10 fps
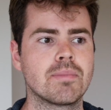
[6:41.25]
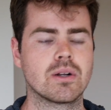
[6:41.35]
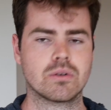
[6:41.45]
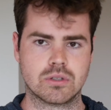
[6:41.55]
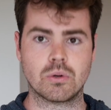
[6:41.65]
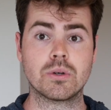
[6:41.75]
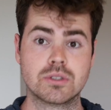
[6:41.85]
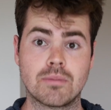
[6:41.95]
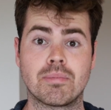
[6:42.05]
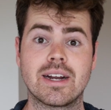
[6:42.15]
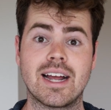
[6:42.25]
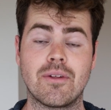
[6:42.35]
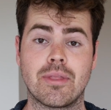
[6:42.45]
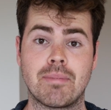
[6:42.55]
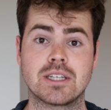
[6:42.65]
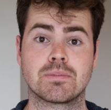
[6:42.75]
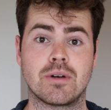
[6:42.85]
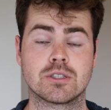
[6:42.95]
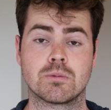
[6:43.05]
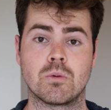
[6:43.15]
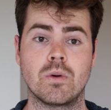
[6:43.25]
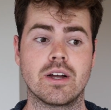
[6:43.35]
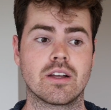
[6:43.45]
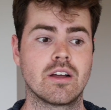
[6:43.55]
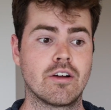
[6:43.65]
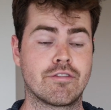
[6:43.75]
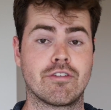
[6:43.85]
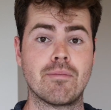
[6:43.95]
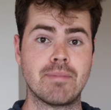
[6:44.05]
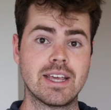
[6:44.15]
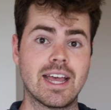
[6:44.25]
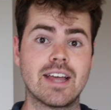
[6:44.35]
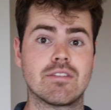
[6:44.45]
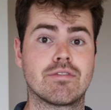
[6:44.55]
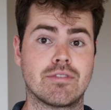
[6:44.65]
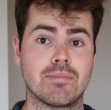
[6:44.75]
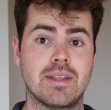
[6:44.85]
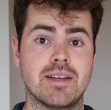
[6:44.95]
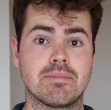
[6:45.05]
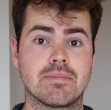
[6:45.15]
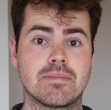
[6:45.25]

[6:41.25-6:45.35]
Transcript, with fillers: but to also bring out the best possible work from me and from them.